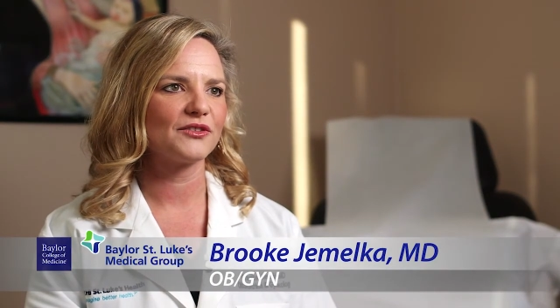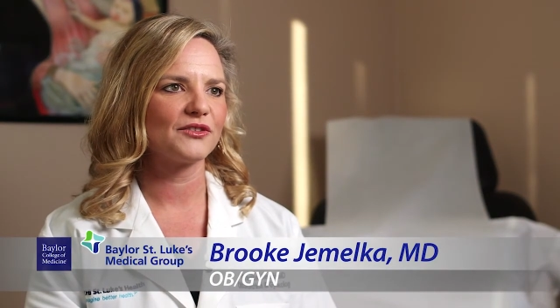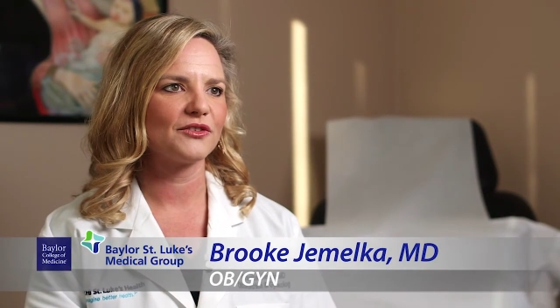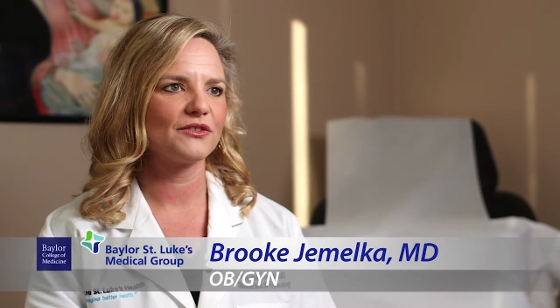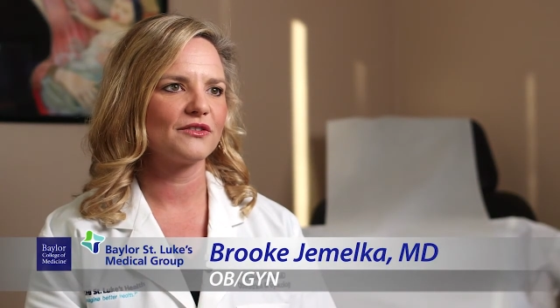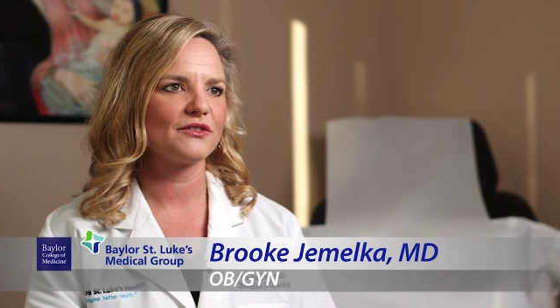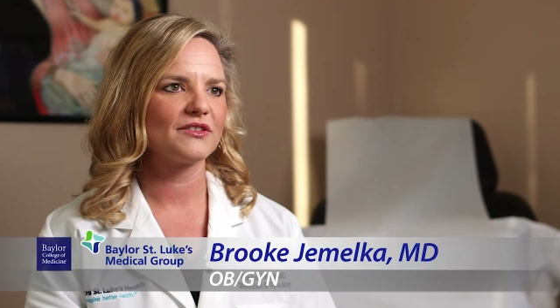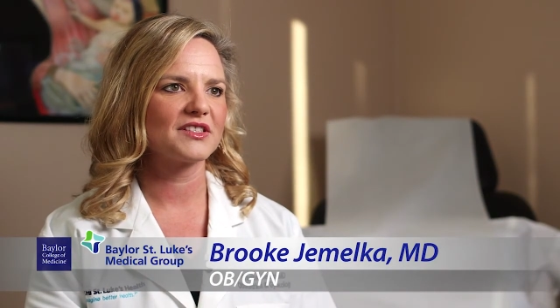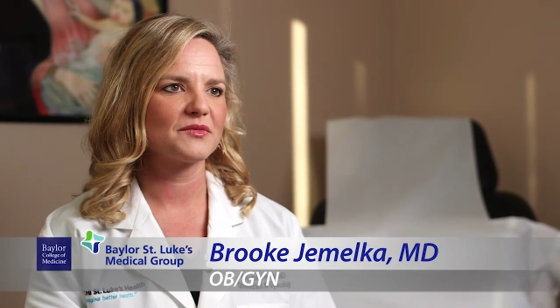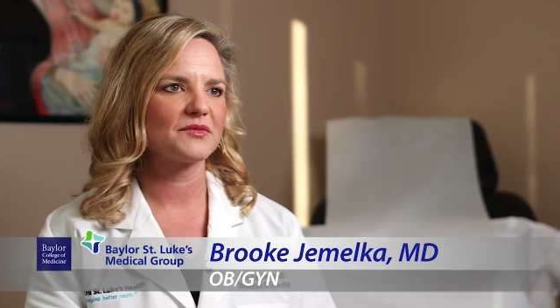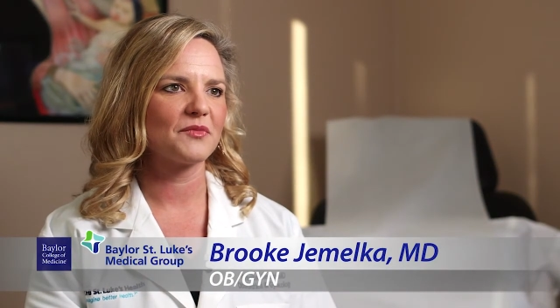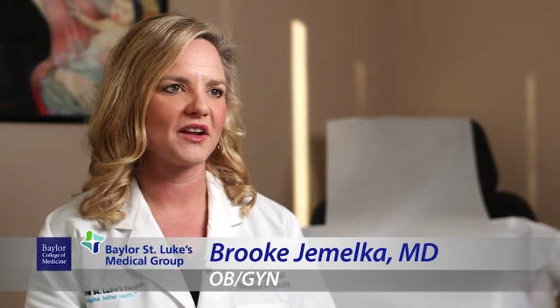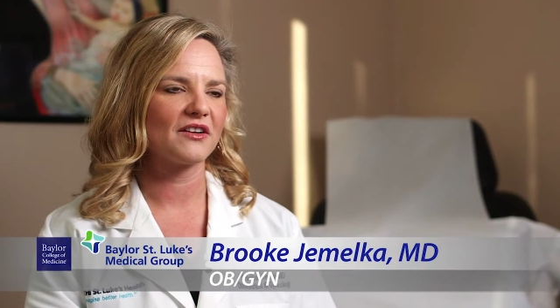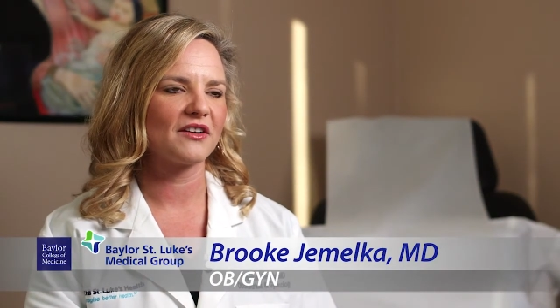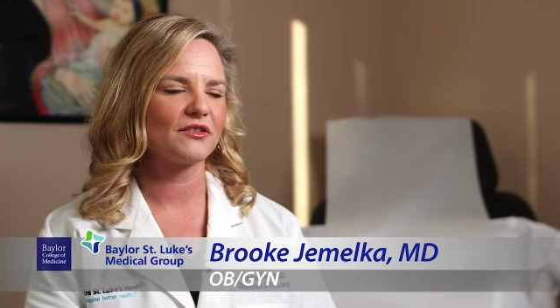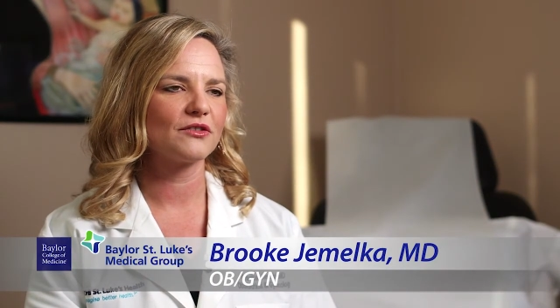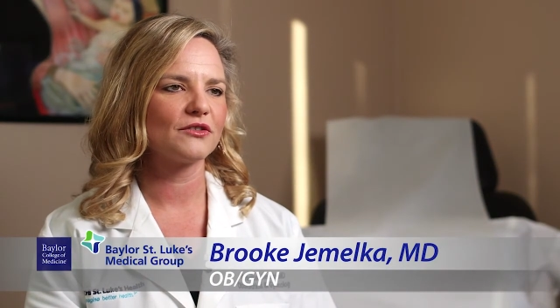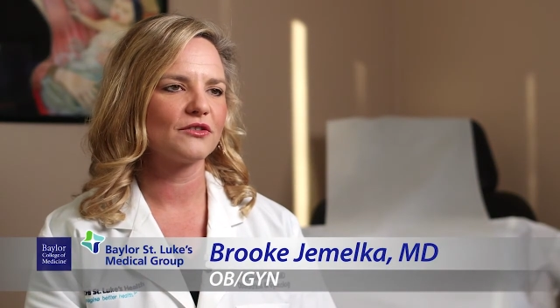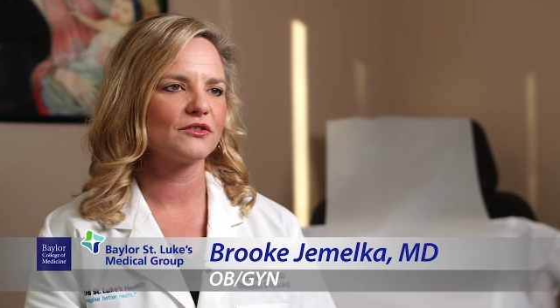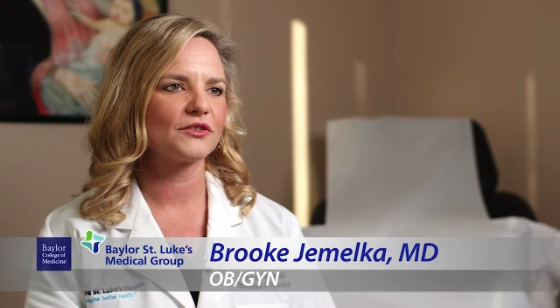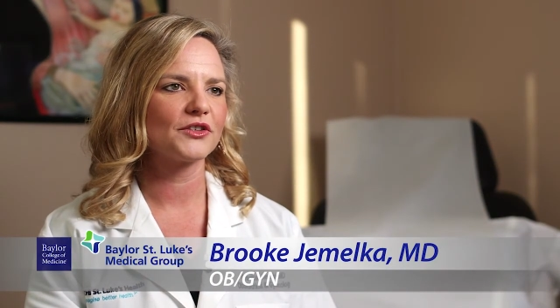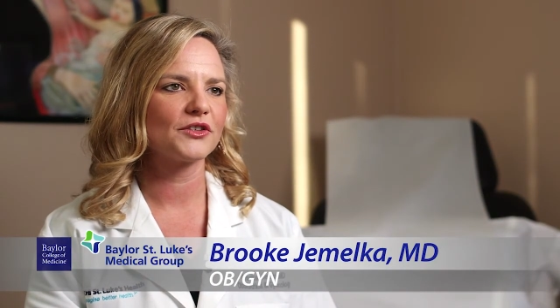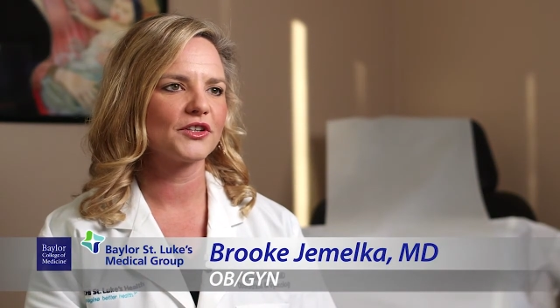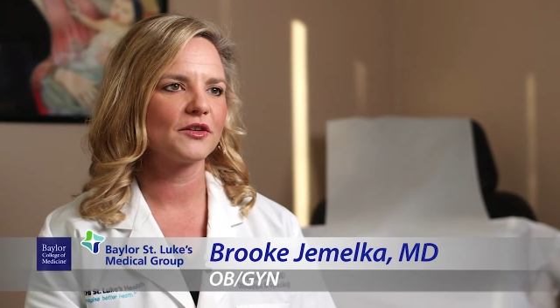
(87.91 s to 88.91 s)
Luke's
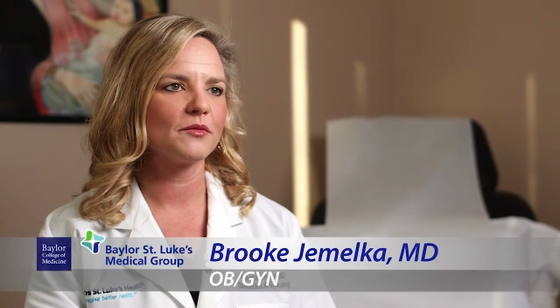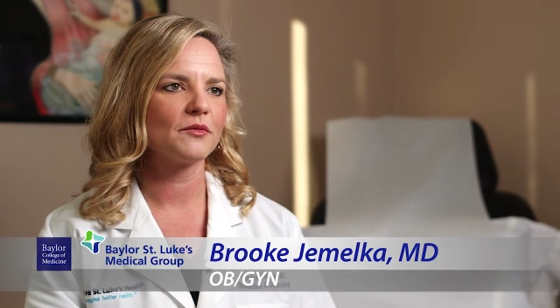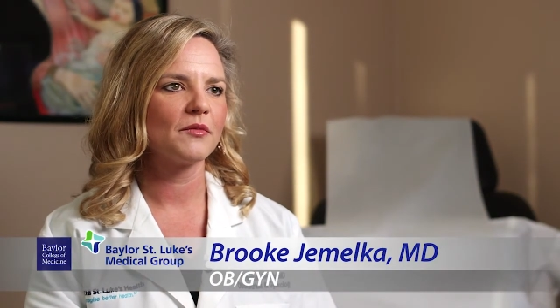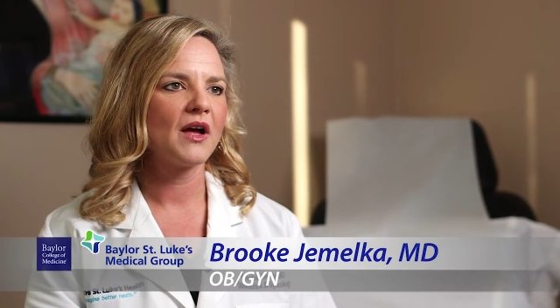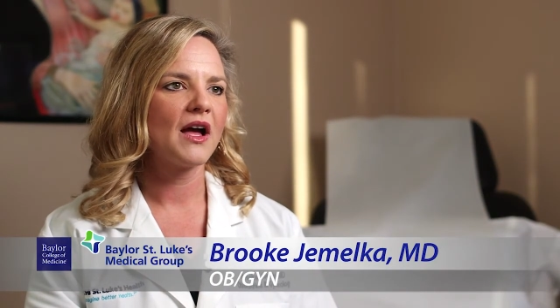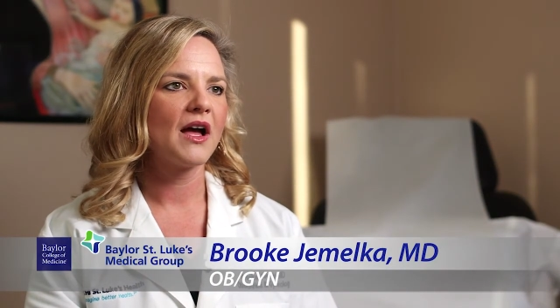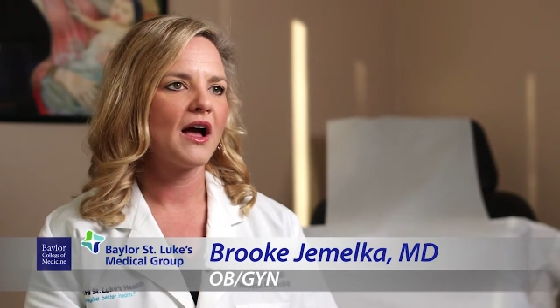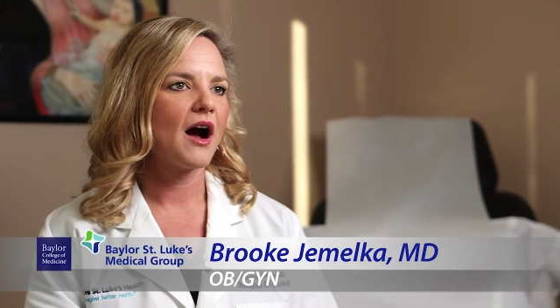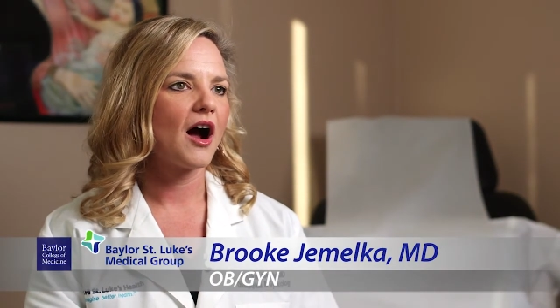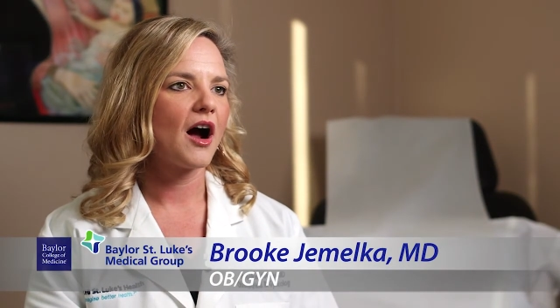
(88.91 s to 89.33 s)
Medical Group.